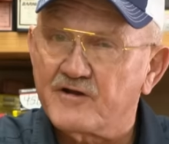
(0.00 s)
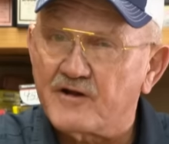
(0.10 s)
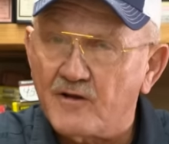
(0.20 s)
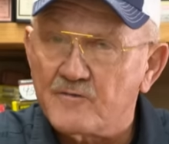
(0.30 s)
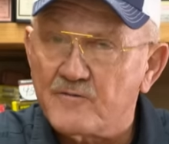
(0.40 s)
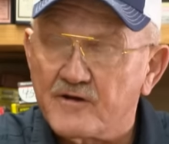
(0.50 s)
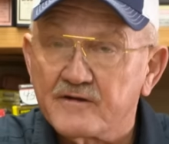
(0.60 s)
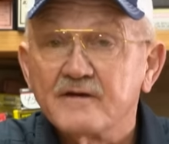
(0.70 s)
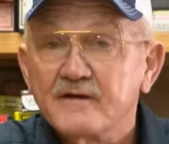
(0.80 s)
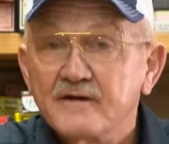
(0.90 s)
grain hollow
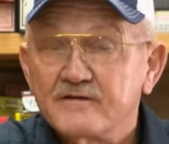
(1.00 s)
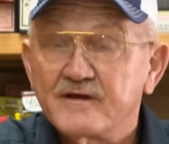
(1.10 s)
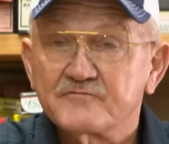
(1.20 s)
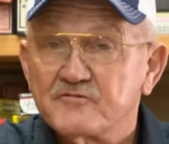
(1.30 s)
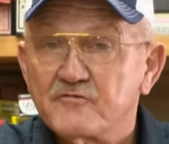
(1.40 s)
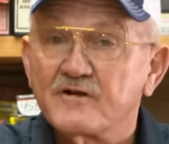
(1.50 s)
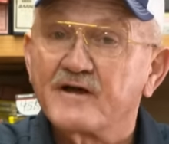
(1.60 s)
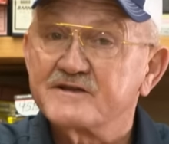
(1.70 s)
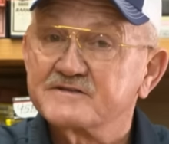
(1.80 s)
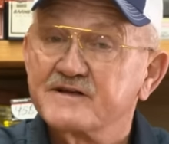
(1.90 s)
point, you have to
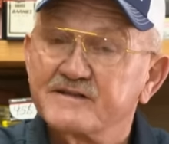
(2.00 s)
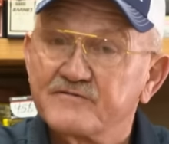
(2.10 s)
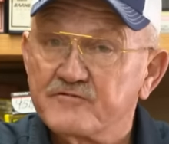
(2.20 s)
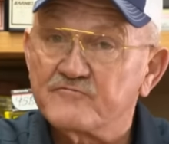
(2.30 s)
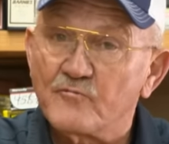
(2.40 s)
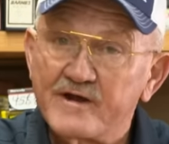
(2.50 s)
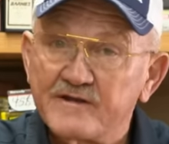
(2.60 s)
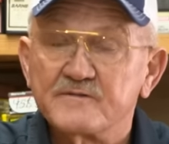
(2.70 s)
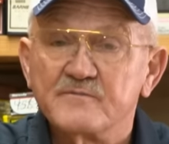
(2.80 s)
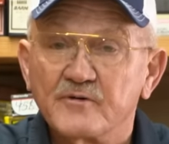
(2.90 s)
realize that different
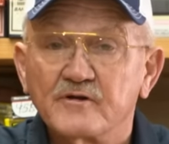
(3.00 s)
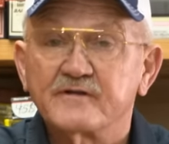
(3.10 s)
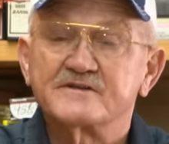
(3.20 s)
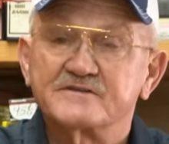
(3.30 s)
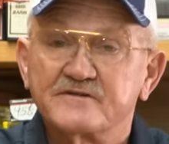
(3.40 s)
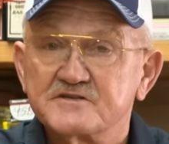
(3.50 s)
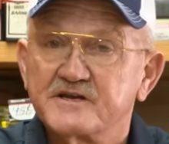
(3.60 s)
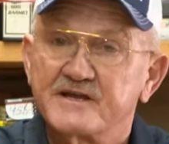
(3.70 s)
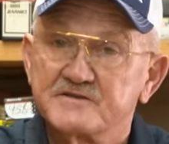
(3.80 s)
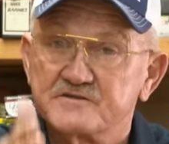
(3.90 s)
weight to bullet is going to
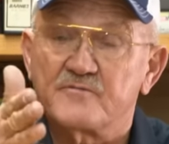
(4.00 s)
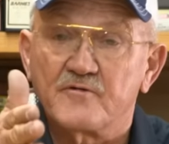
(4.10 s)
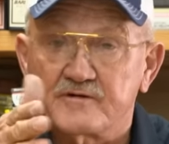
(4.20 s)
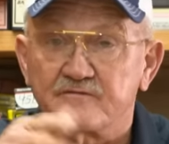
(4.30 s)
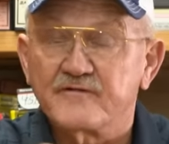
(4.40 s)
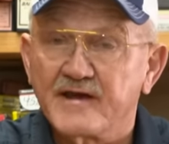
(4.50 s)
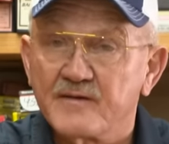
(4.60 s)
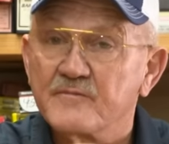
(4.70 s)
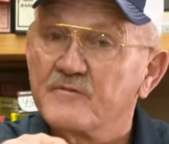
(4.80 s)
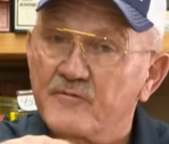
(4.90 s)
change the point of
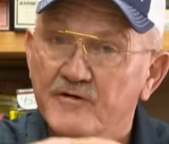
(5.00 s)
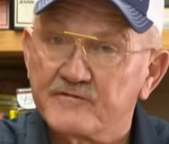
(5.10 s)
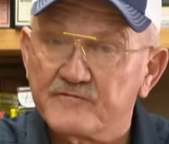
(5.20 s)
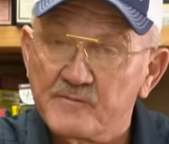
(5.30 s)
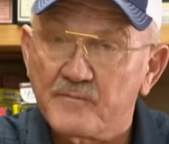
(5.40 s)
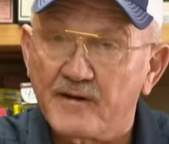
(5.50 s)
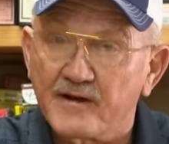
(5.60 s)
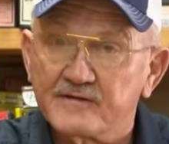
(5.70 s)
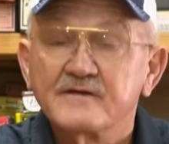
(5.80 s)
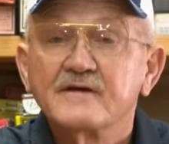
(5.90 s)
aim, point of
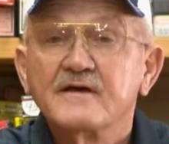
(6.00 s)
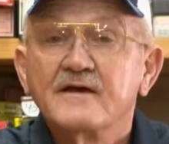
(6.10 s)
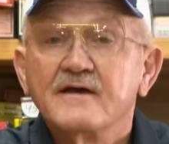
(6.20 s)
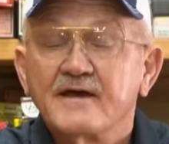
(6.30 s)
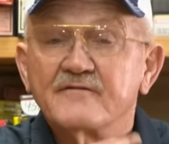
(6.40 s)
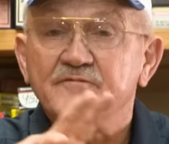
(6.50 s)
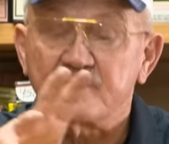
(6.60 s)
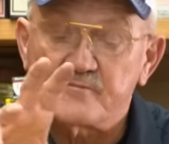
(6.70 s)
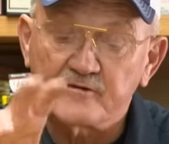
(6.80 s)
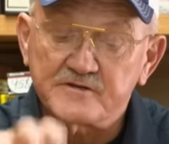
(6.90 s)
impact. And
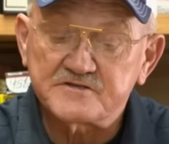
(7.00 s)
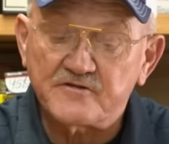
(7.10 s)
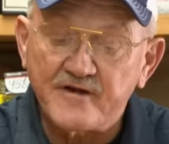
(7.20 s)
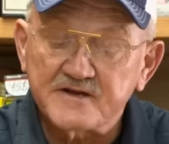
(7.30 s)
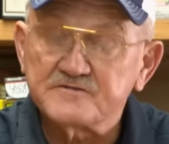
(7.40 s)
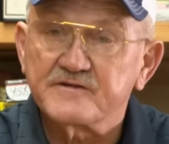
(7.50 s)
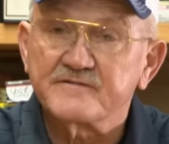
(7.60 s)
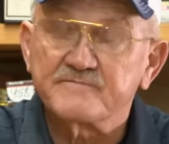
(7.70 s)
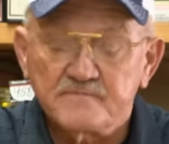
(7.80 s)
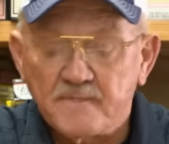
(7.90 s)
the bullets are
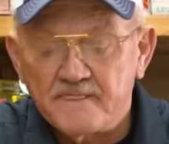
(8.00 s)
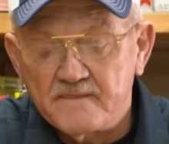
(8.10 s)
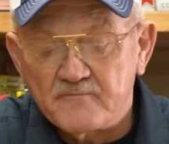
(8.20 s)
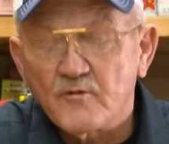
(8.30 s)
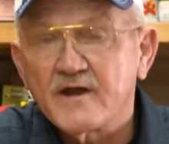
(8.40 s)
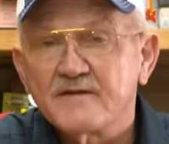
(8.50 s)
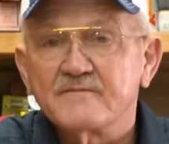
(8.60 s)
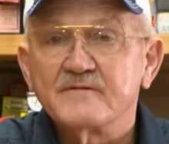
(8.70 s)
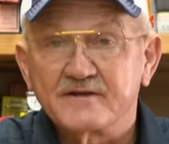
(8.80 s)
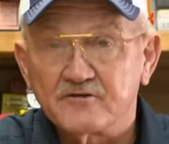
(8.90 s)
actually
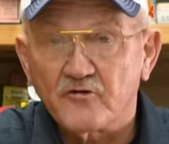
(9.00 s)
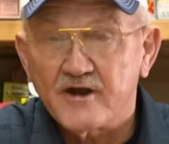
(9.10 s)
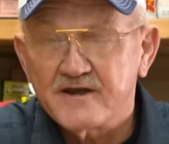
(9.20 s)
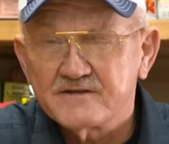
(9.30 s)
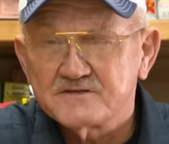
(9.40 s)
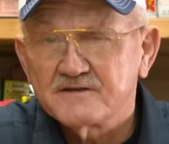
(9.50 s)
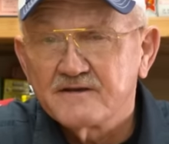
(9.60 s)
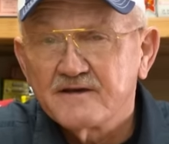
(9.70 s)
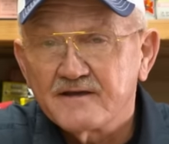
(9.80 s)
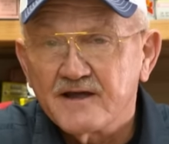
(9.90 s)
weighed in grains,
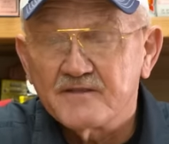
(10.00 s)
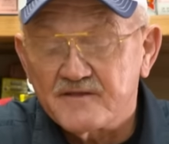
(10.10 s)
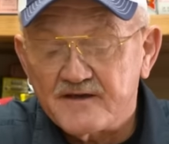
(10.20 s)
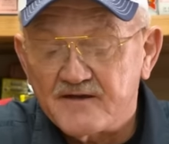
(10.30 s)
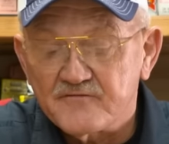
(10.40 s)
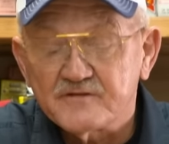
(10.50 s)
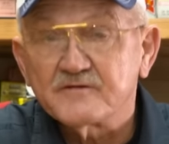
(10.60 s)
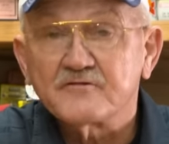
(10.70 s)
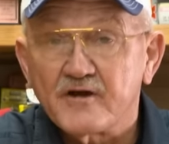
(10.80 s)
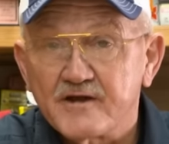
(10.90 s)
and the heavier
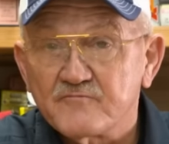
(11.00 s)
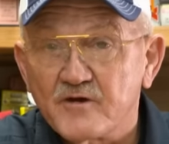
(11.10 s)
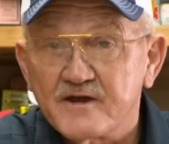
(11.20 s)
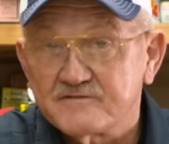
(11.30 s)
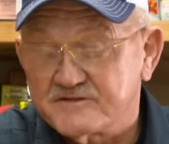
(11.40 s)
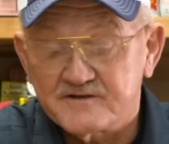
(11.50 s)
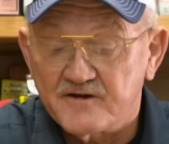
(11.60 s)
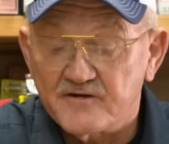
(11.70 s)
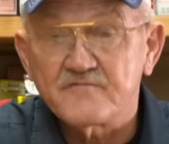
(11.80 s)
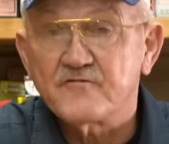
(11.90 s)
the grain weight, say
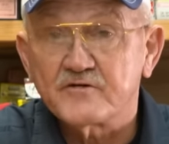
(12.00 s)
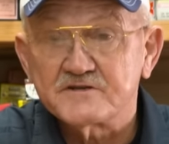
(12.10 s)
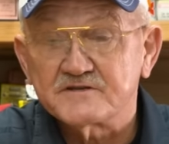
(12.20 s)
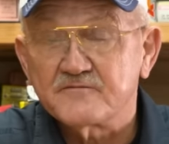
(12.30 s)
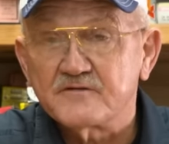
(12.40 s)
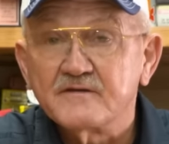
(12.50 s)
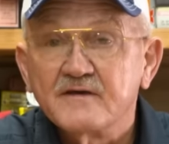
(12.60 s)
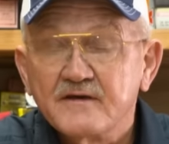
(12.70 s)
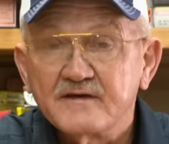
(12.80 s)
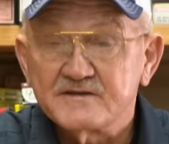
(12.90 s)
147,
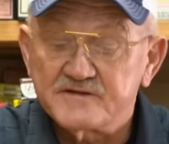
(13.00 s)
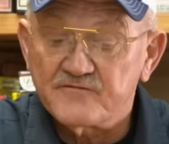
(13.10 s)
is